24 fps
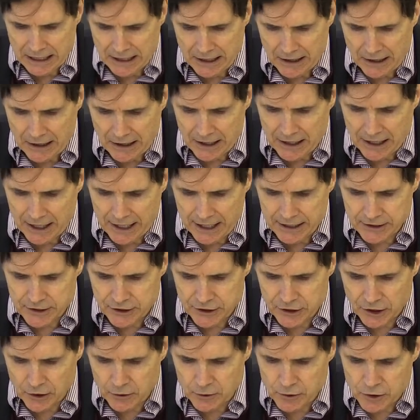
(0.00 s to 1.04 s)
Uh, and
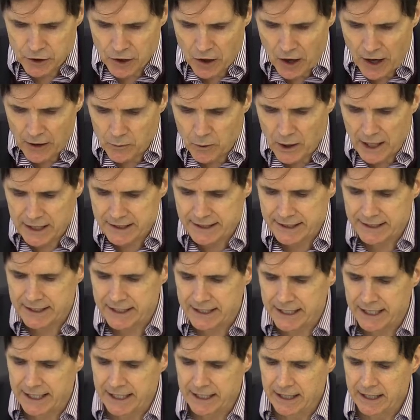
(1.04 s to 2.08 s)
so John
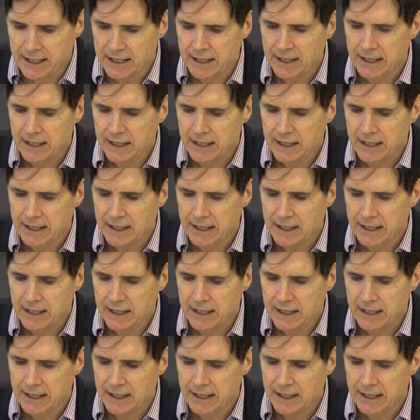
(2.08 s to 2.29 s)
Wesley